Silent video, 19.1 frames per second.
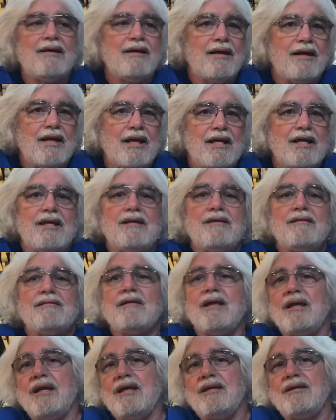He,
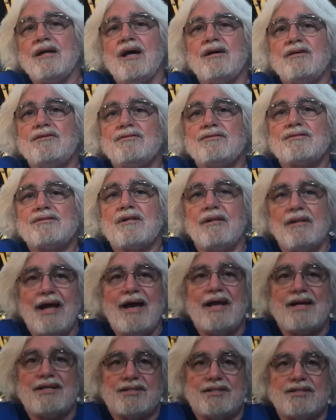he does
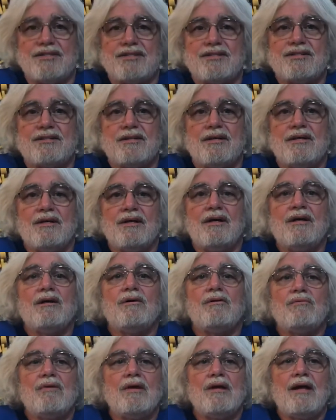classes,
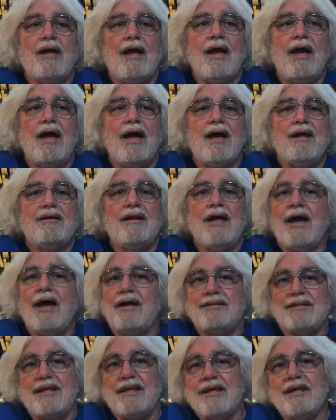and
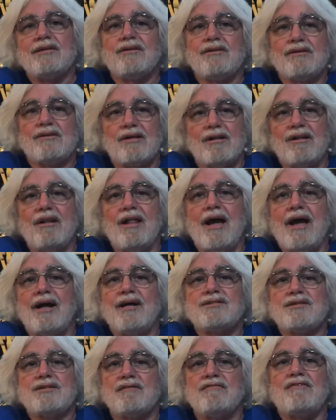at the end of the
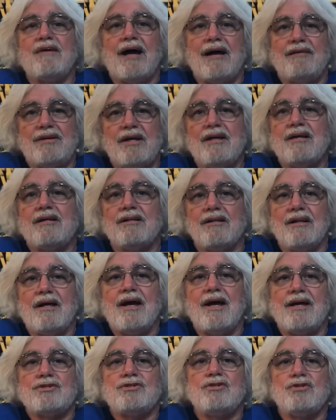class, a five-day
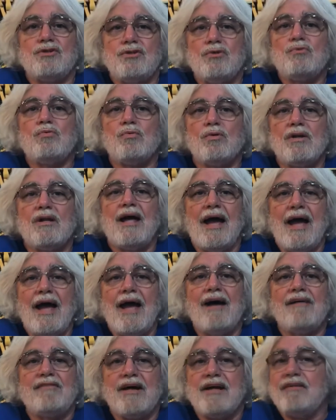class, you will
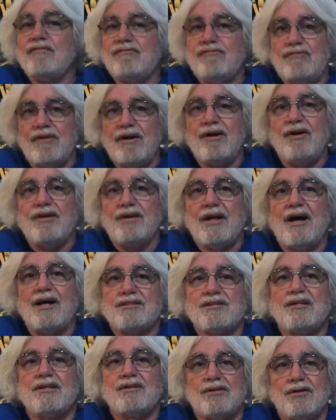have a very
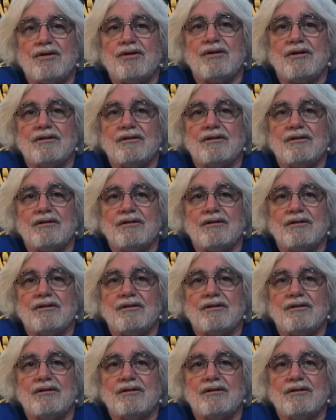nice guitar.